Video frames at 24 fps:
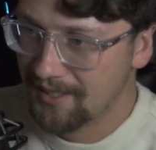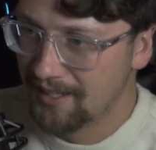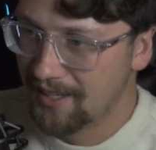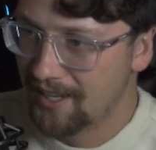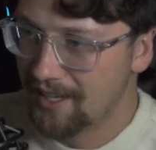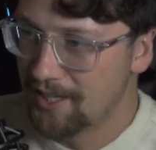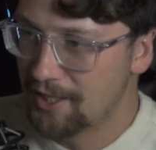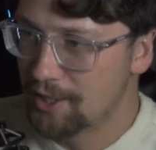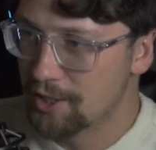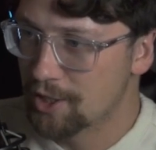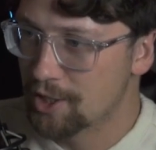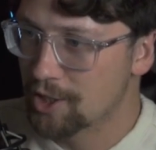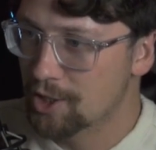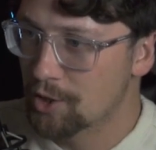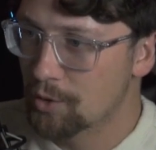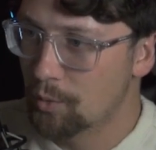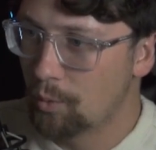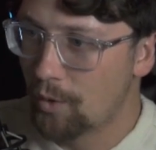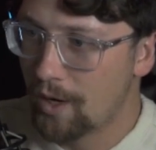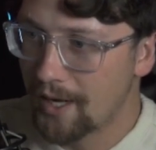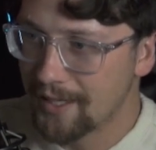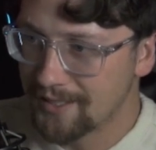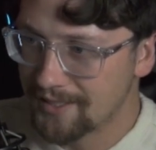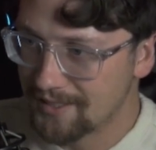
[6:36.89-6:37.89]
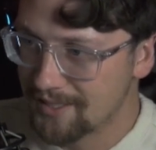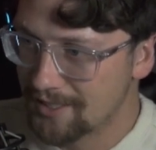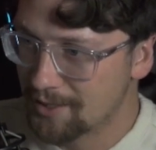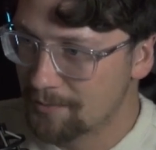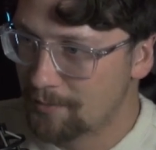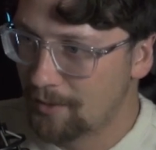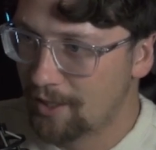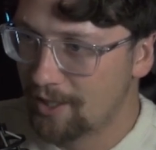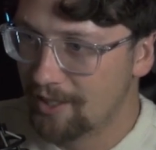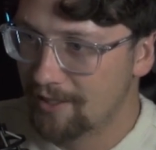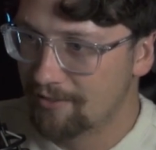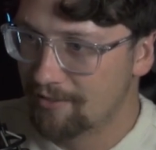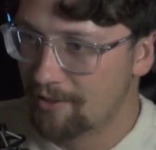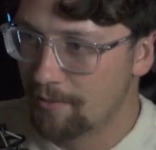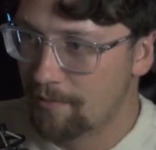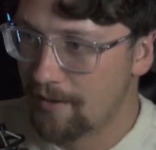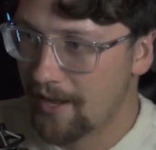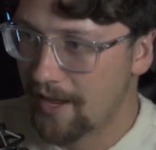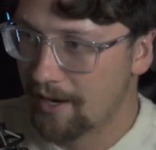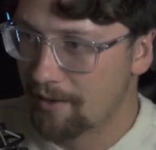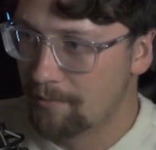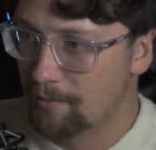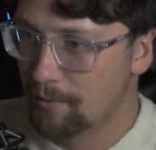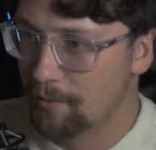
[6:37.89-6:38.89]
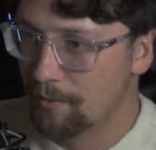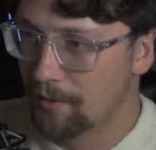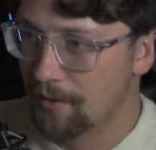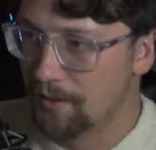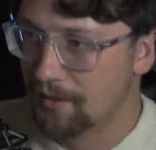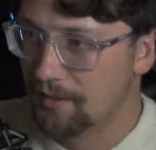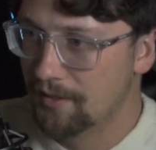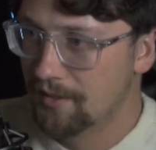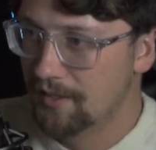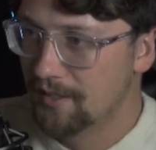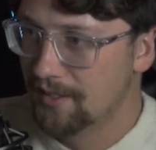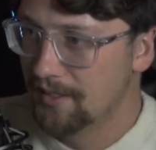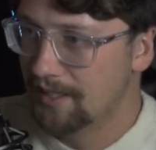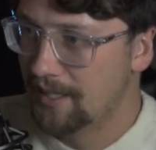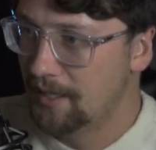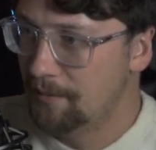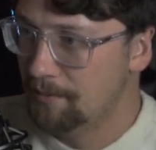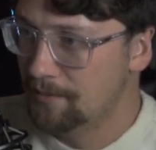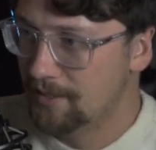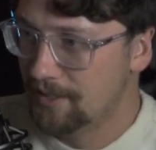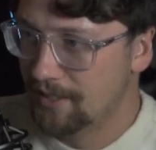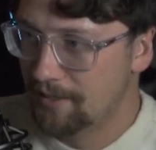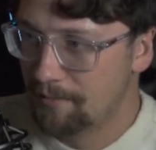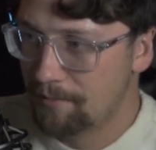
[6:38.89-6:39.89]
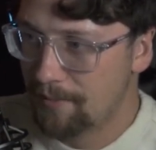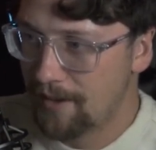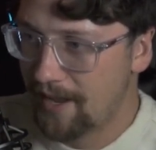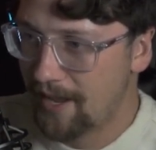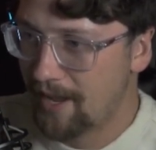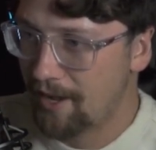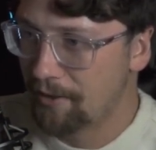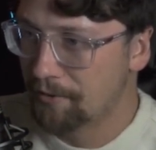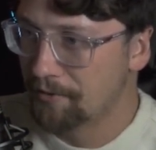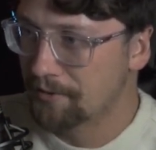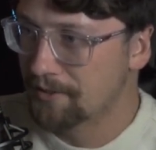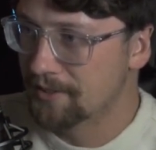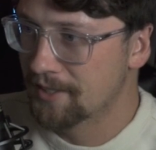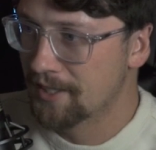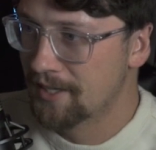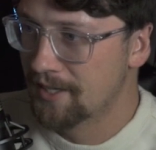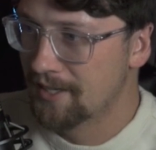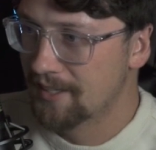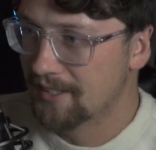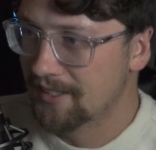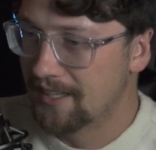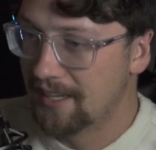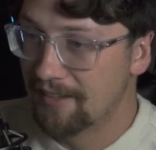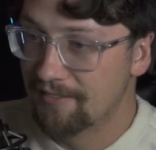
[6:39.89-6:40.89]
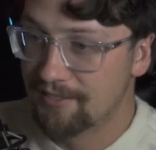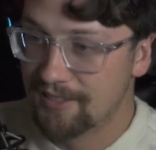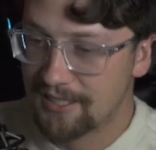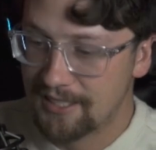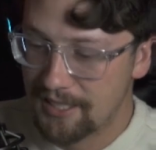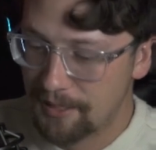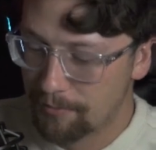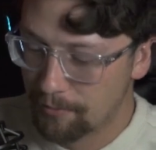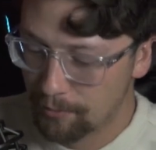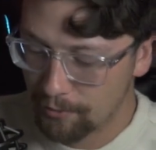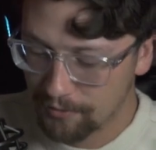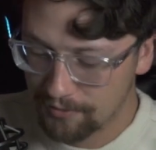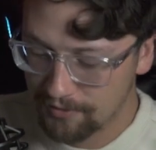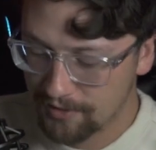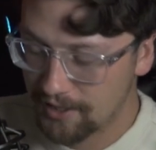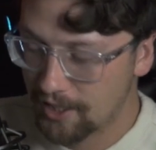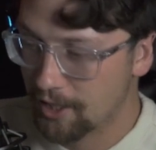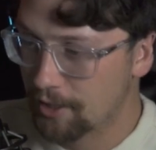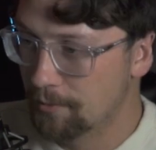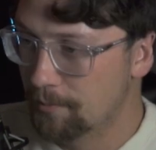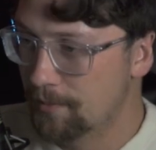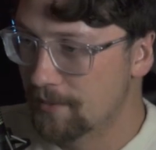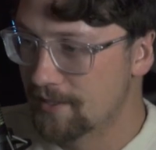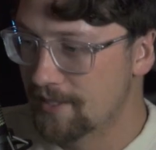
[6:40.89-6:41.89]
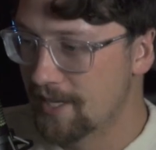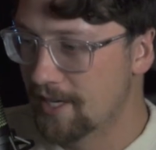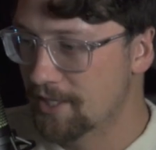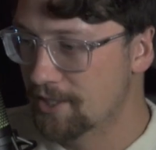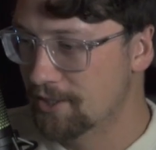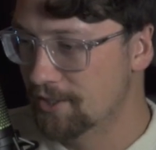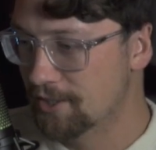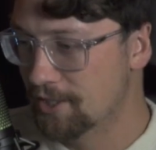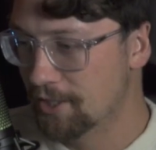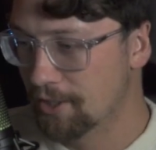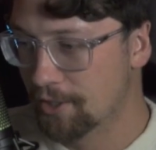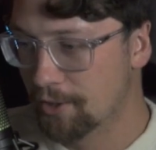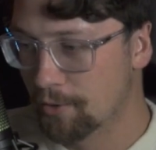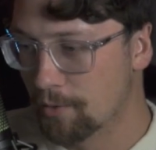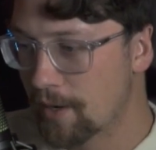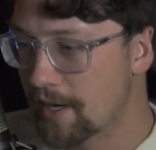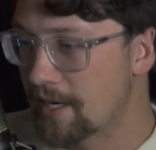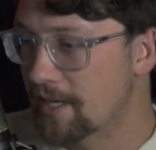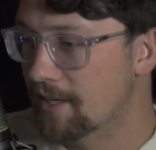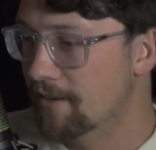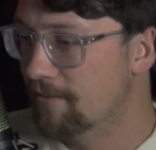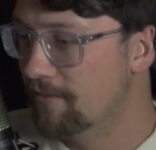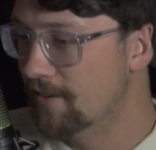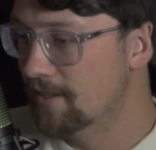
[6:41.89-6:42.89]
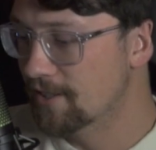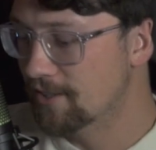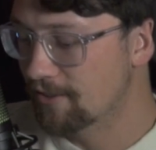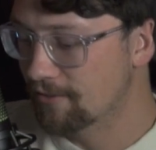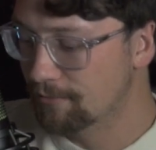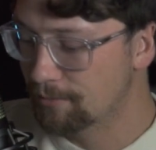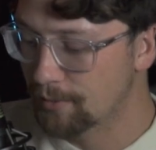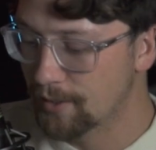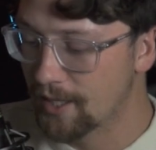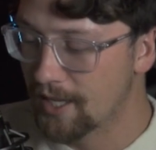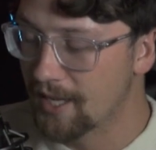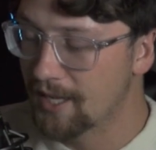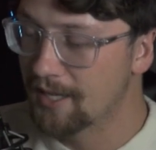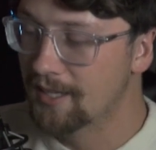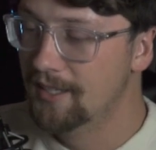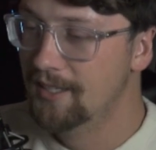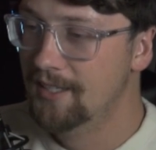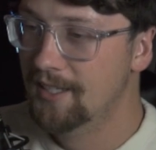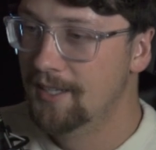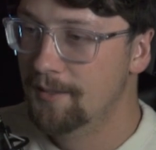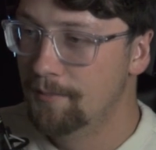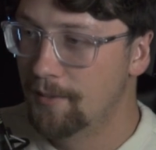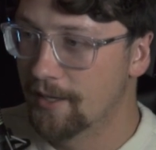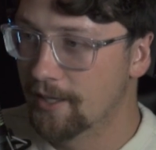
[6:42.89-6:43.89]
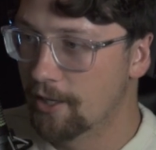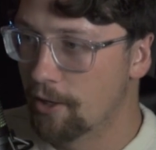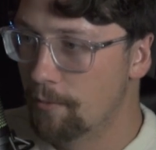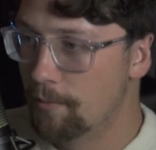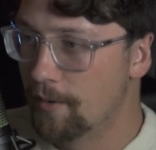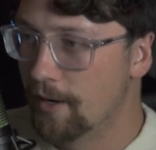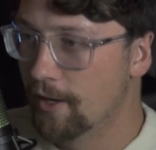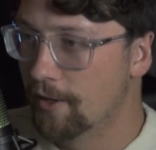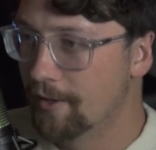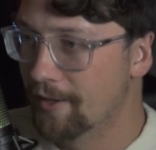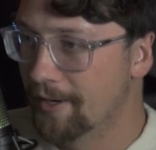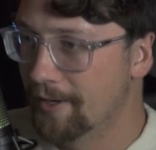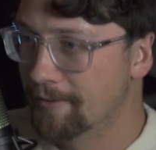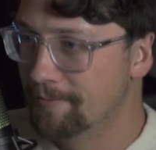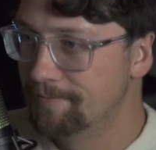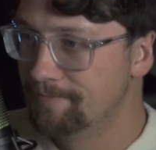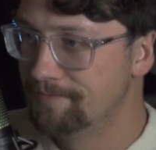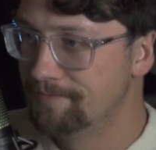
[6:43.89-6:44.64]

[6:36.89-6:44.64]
And just swats this ball off the backboard, keeps it in bounds, gives the Timberwolves another possession. So great defensive play by Gobert there.